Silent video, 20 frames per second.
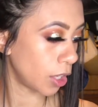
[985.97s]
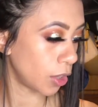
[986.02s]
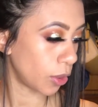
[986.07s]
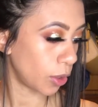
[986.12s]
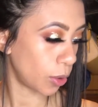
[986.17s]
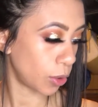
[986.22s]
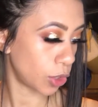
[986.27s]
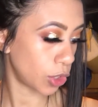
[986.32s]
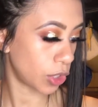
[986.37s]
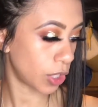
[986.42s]

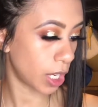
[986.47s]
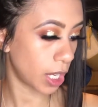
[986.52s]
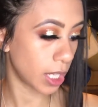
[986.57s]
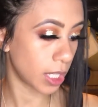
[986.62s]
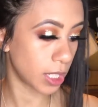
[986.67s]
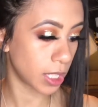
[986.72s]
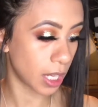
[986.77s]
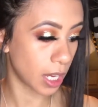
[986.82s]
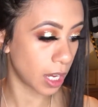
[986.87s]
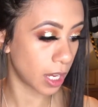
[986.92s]
those
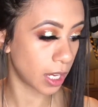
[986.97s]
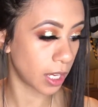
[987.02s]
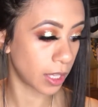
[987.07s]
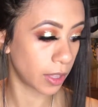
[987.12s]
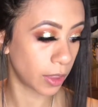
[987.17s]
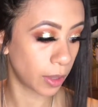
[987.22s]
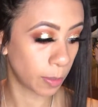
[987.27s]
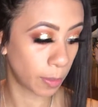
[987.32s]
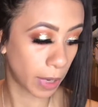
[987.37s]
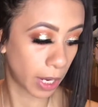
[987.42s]
shades
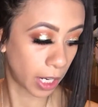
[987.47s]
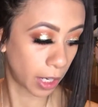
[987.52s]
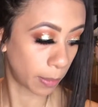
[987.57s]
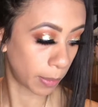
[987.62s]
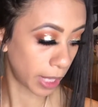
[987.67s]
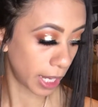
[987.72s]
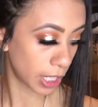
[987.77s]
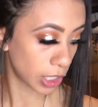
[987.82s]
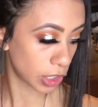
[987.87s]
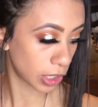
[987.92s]
on the bottom
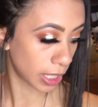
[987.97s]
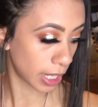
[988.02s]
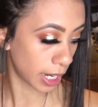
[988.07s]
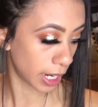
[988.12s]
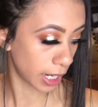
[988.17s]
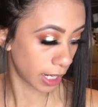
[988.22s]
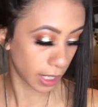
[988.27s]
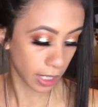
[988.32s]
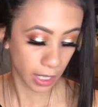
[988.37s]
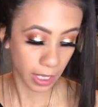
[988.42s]
lash
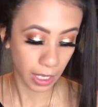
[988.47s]
line,